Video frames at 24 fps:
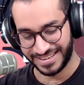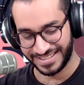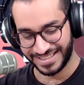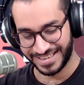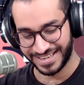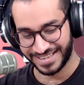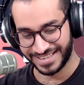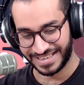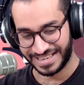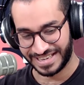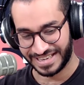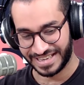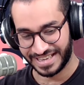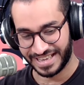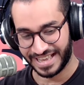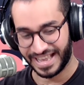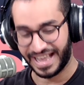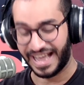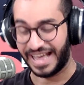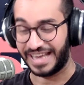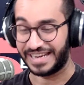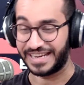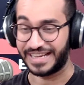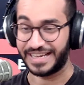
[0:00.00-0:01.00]
there
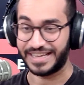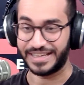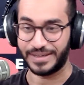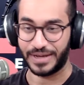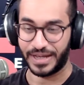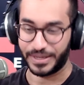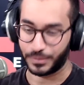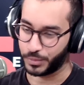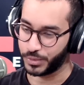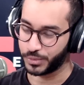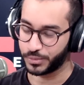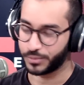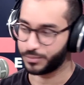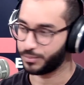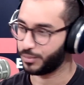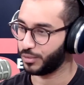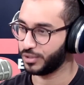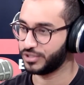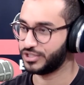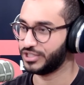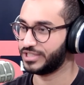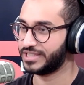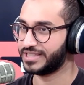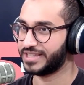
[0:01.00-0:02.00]
and we were
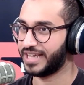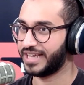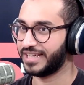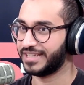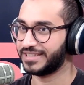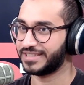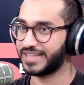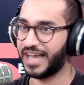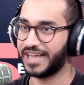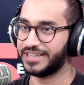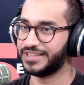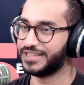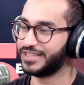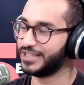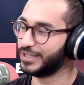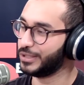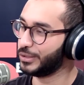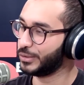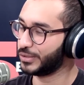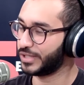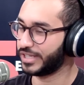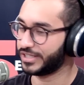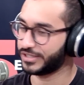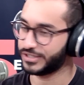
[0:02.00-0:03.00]
both just silent. I didn't
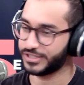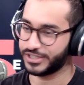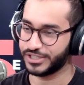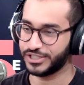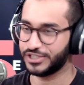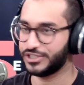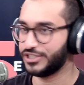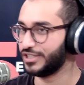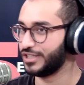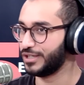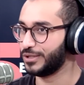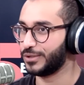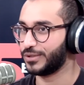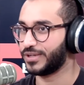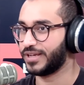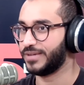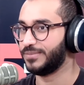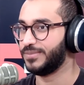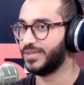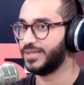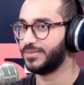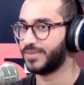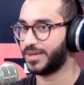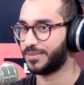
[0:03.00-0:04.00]
look at her. She didn't look
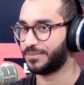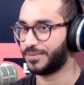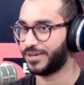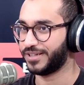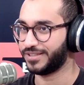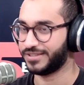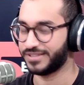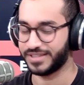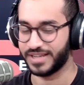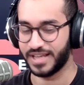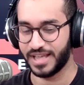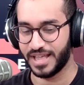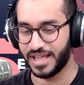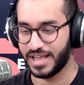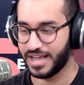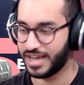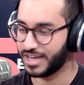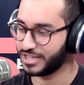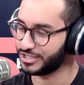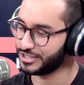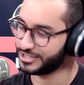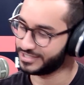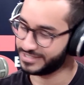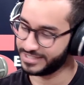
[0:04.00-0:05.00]
at me, my partner.
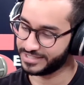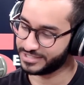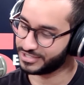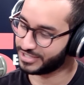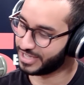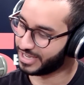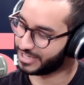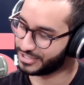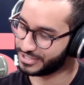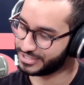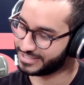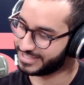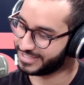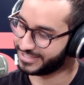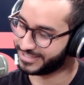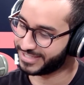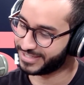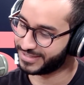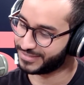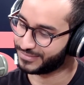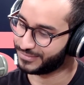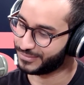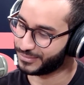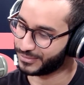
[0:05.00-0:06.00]
I just stared
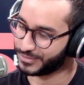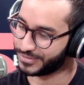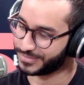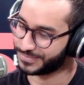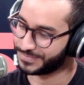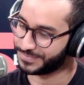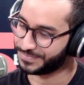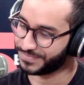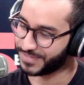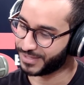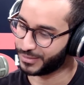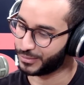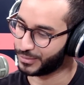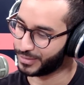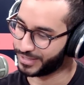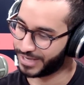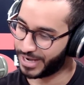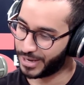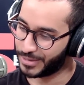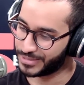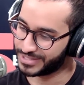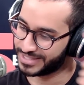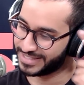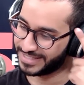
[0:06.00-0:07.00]
at the floor. And all
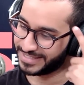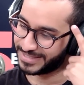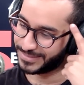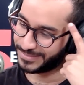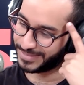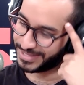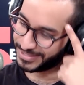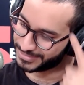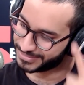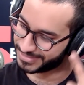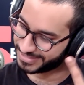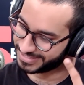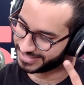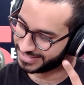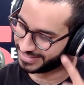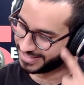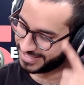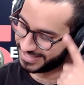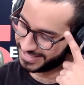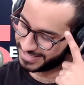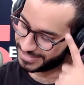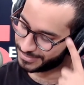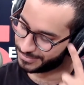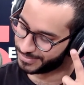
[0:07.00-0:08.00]
I was thinking
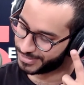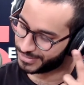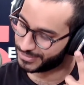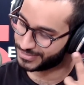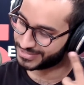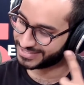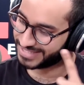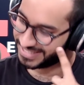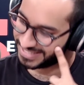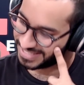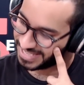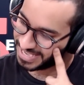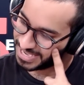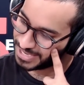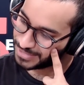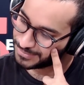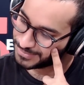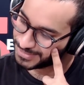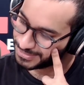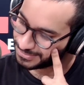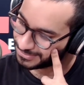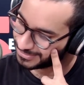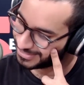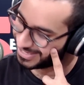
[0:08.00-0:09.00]
about was like, how
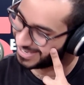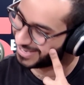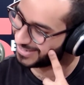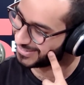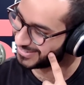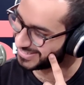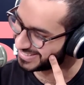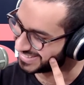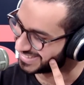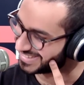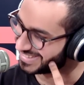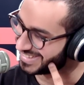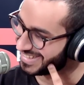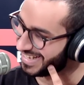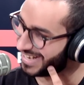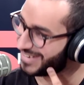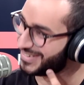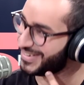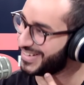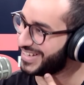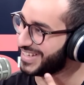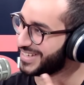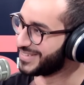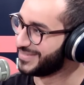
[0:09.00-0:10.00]
many more hours are
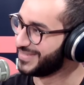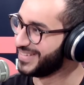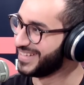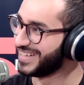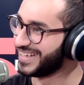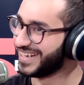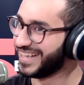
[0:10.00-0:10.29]
we going to be